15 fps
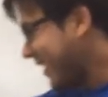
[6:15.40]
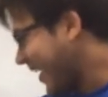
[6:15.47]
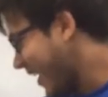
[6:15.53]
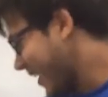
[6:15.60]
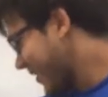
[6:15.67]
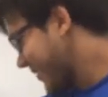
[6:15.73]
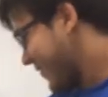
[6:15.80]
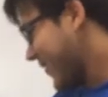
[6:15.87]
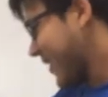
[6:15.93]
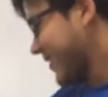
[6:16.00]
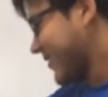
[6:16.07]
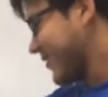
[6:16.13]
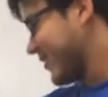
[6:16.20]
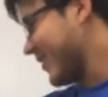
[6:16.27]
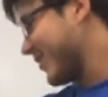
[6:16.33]
I had it
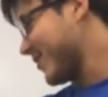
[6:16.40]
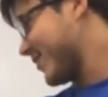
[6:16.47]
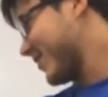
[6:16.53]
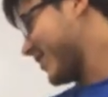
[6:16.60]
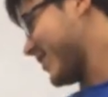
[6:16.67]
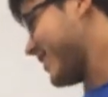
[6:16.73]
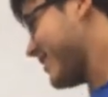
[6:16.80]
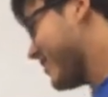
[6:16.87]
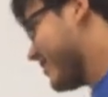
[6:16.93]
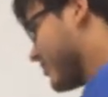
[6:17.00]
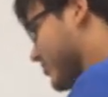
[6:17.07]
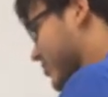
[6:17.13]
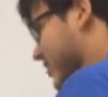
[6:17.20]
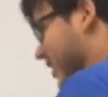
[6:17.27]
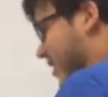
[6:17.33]
factored out over here.
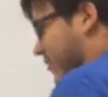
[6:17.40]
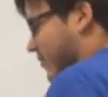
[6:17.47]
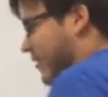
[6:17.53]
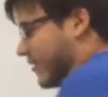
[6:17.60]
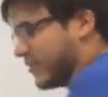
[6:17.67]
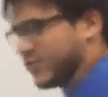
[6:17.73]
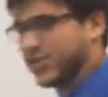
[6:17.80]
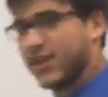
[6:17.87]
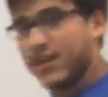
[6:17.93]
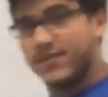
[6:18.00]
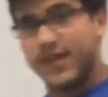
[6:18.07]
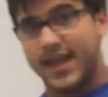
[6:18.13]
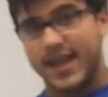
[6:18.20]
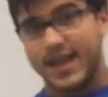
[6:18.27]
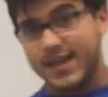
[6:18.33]
So now we're going to
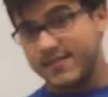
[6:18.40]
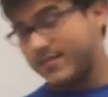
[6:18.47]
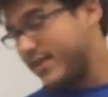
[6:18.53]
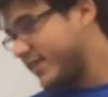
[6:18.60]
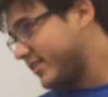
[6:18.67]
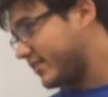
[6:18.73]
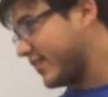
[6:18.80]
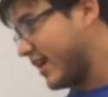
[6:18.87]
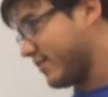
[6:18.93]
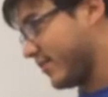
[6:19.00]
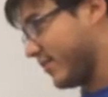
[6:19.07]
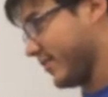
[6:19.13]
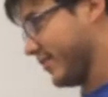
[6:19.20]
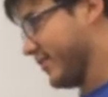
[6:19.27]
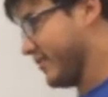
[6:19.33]
solve a and b
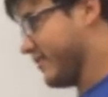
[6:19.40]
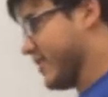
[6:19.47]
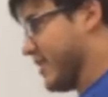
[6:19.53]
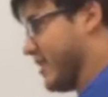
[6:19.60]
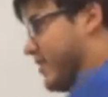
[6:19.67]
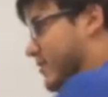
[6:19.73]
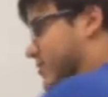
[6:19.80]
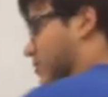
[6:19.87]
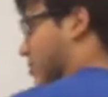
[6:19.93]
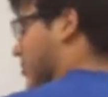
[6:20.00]
separately. So